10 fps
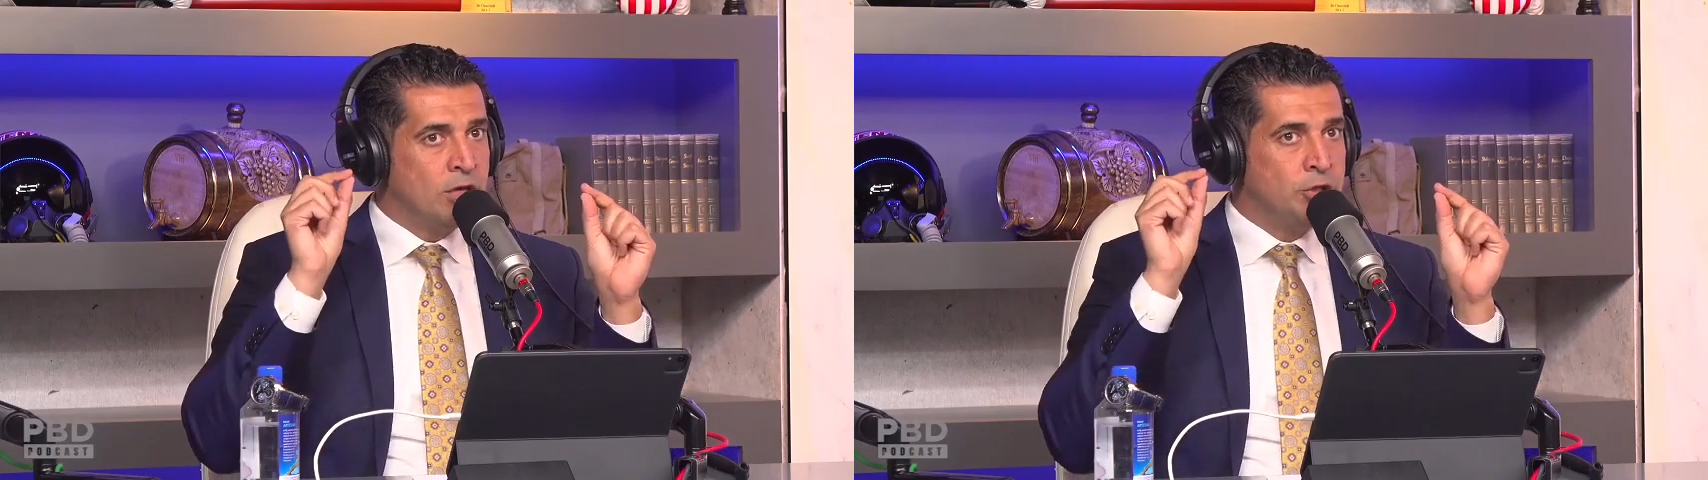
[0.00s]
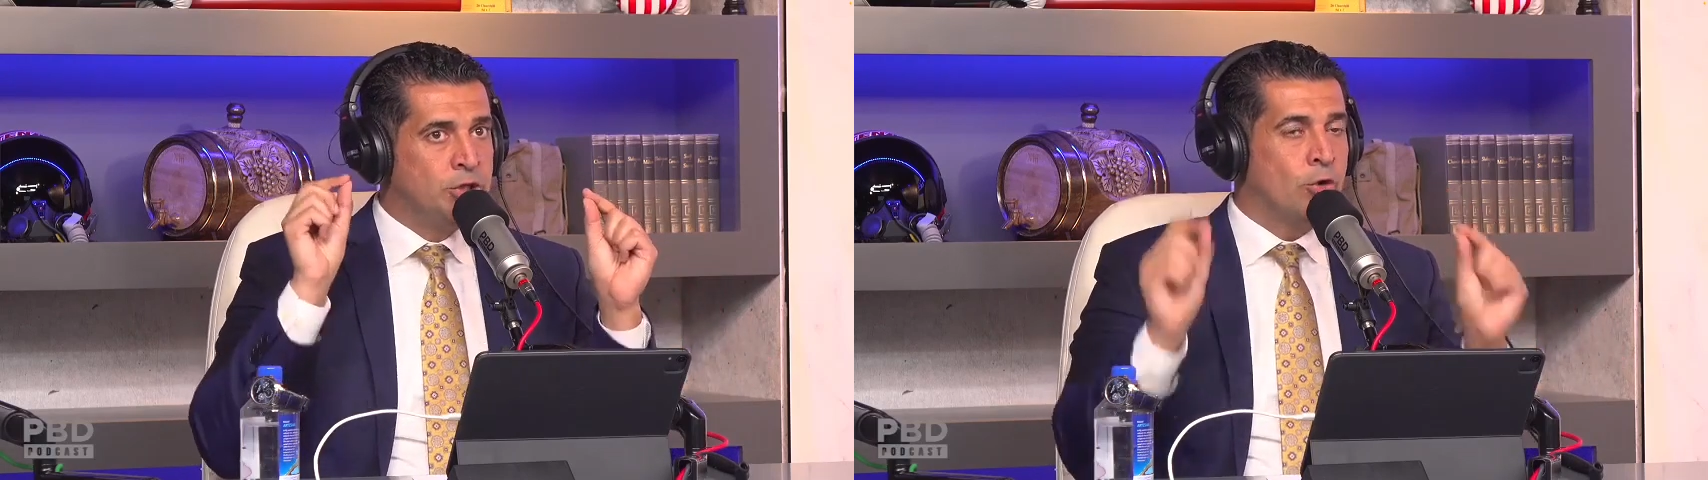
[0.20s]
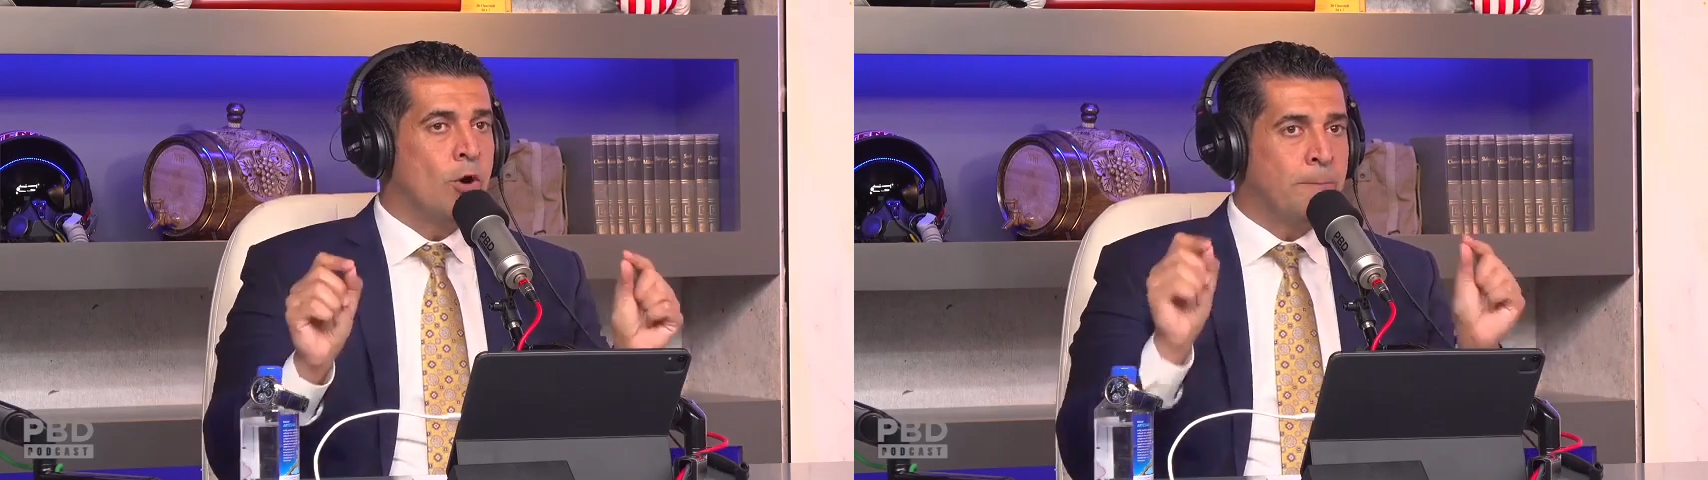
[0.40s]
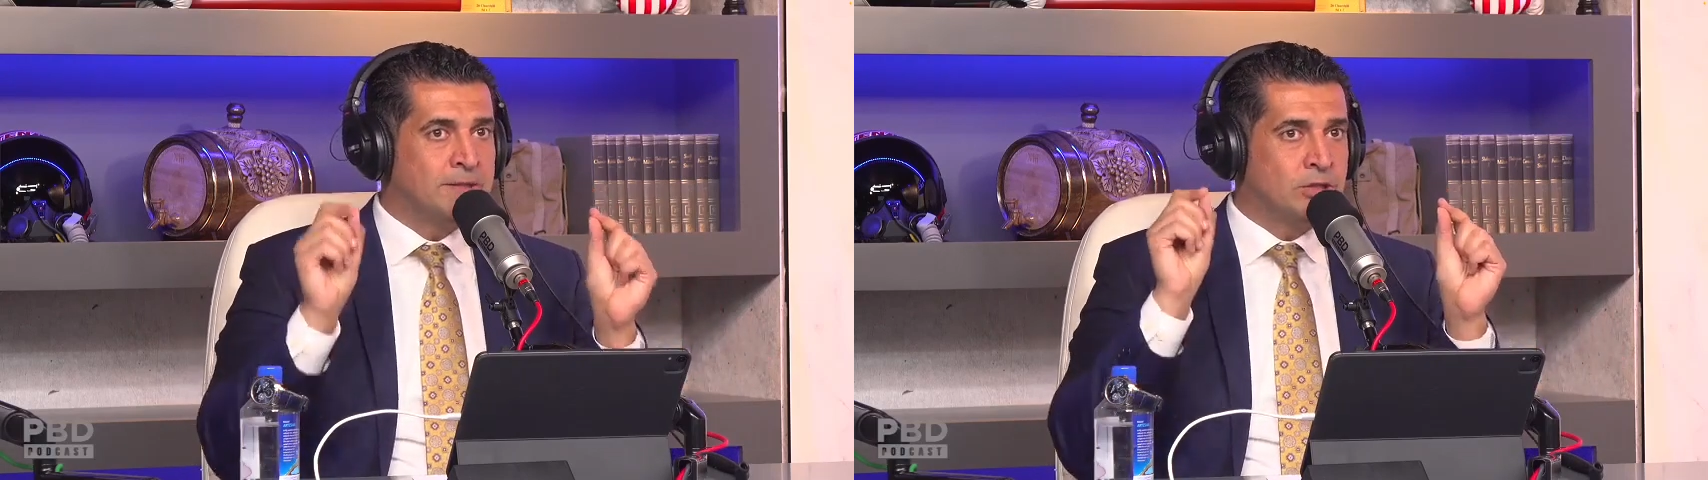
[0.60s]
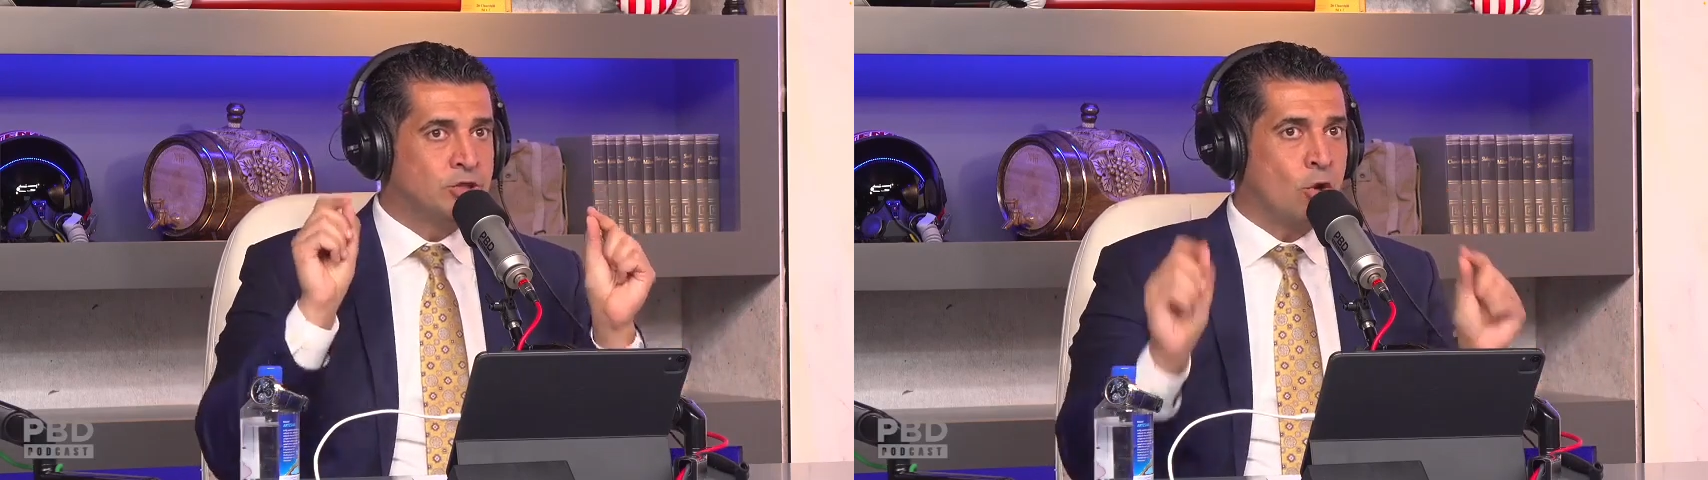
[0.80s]
Europe
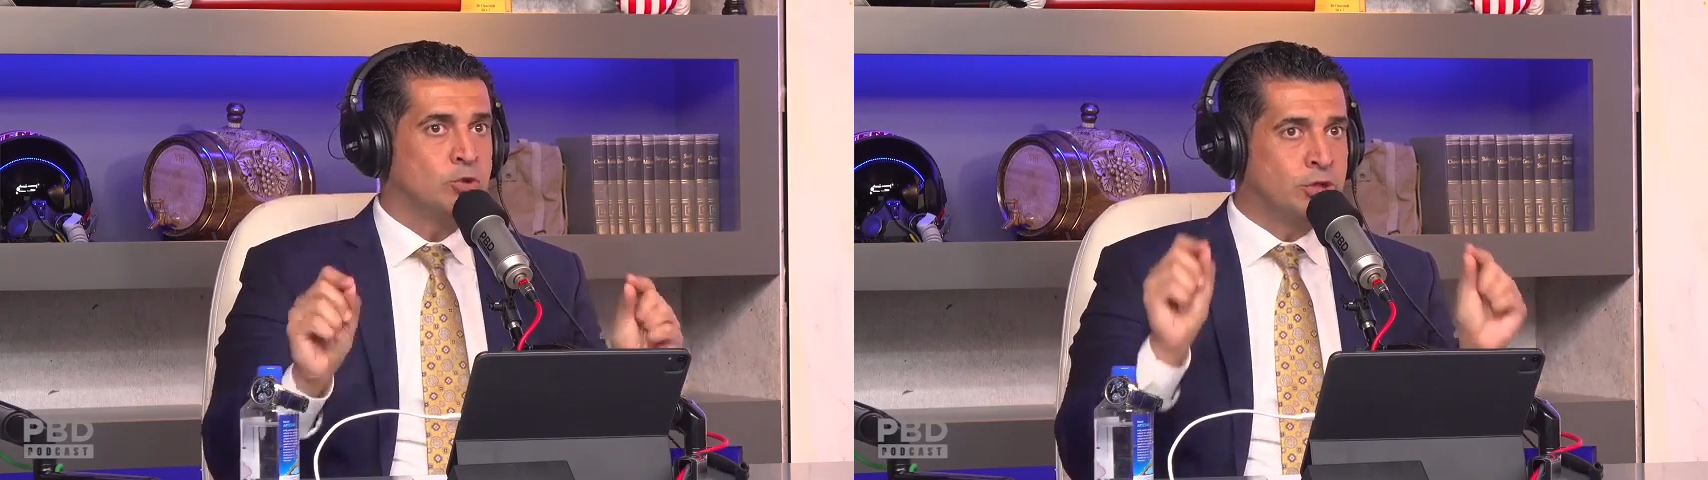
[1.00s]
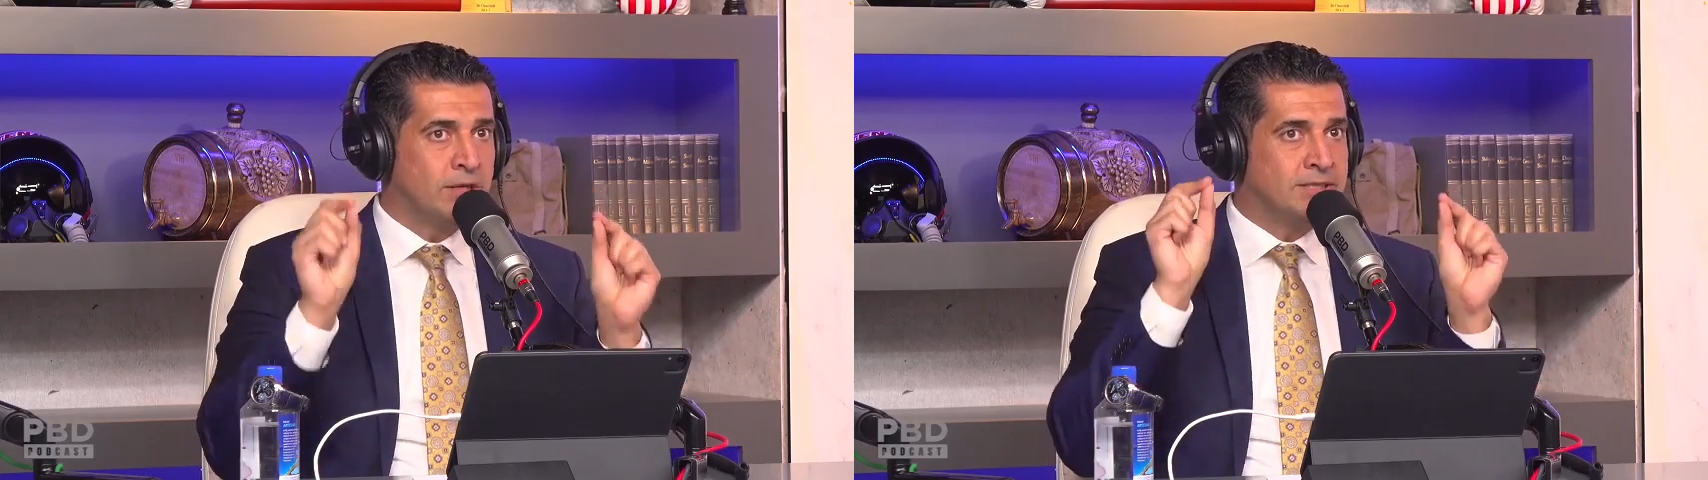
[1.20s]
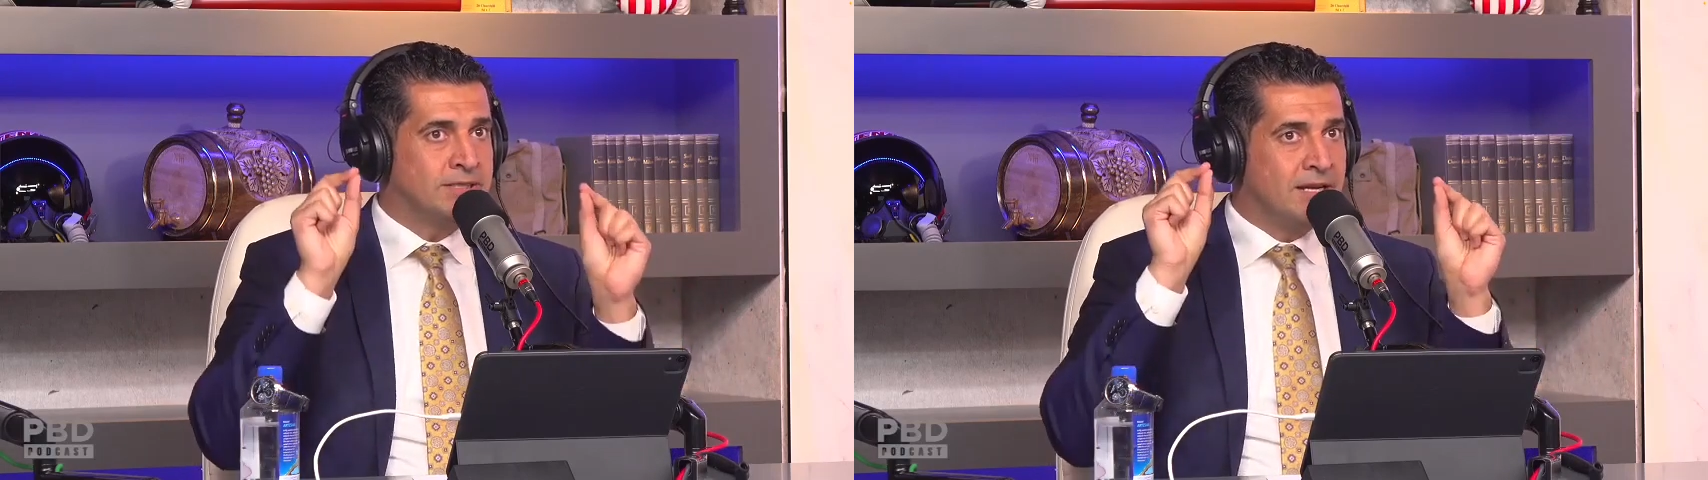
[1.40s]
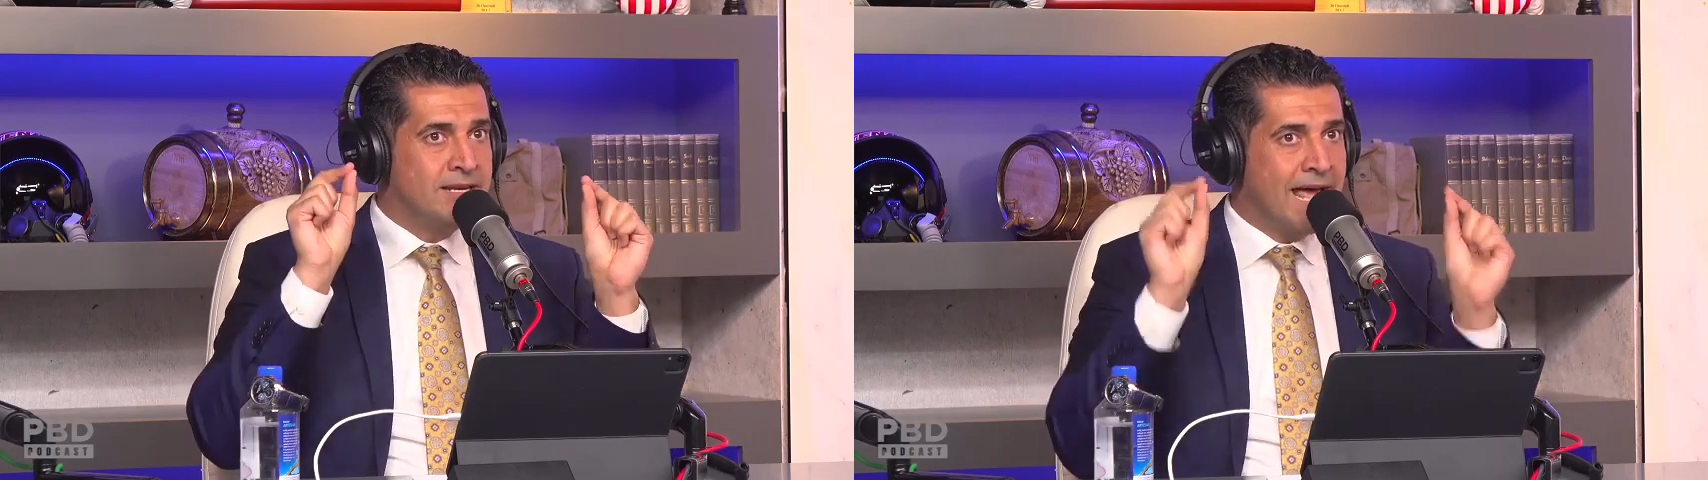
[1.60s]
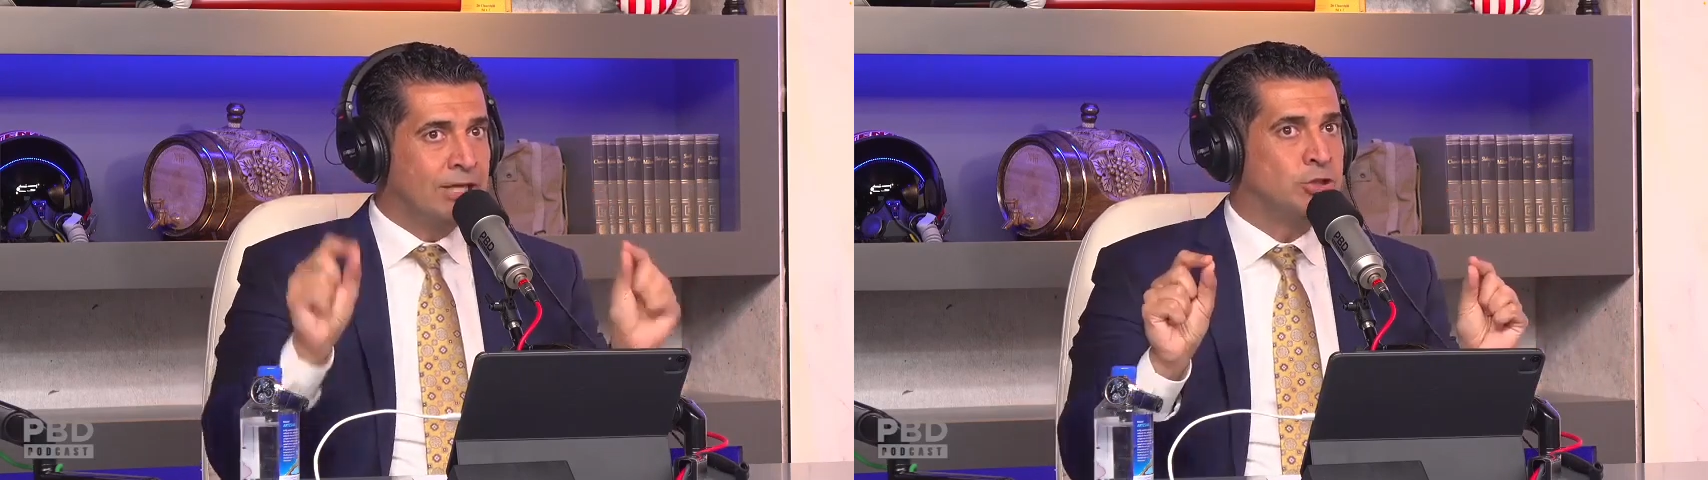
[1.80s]
is a socialist
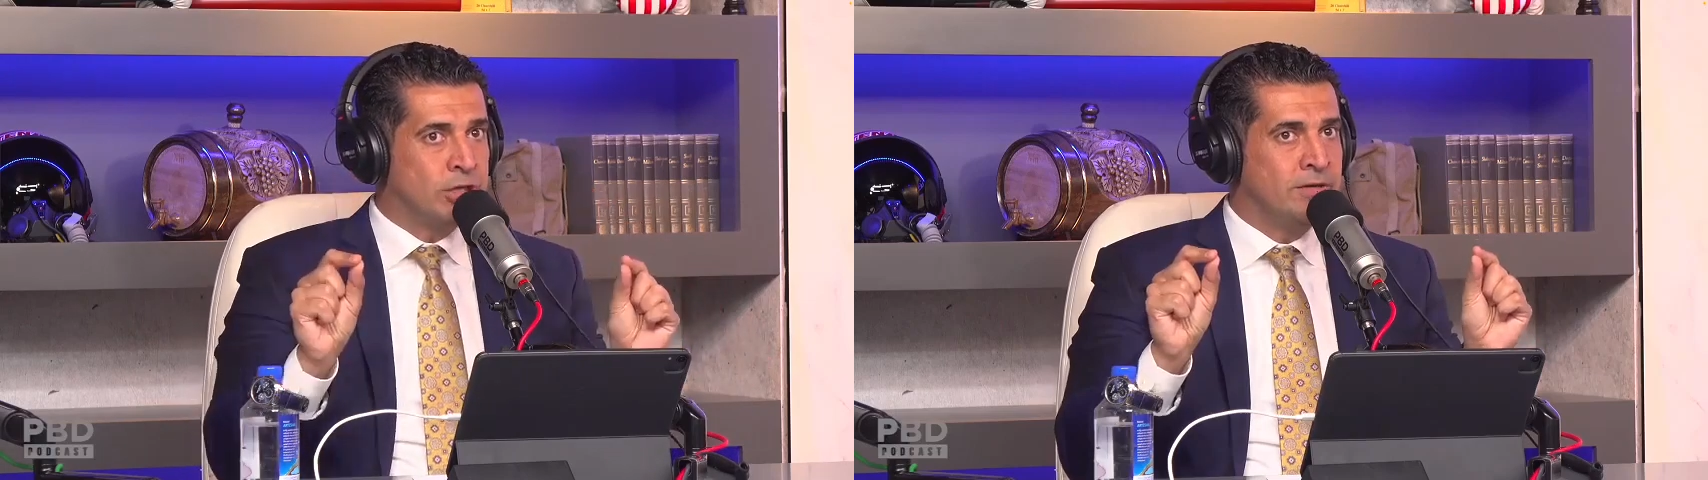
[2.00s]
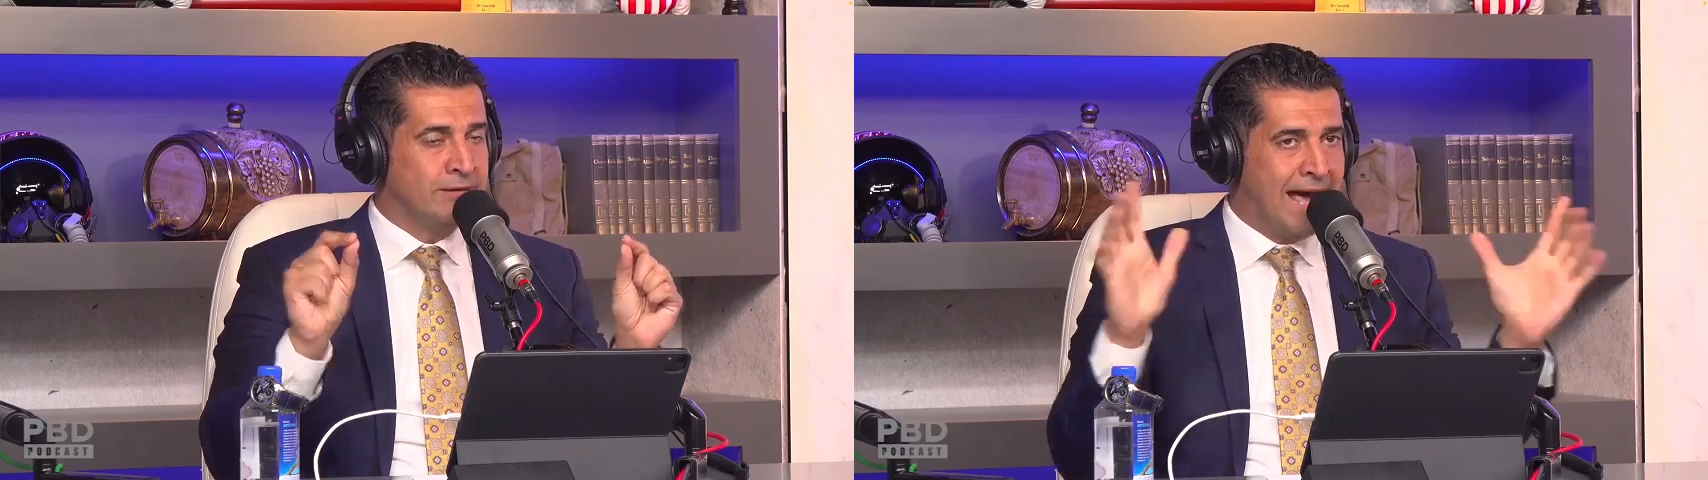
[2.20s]
nation,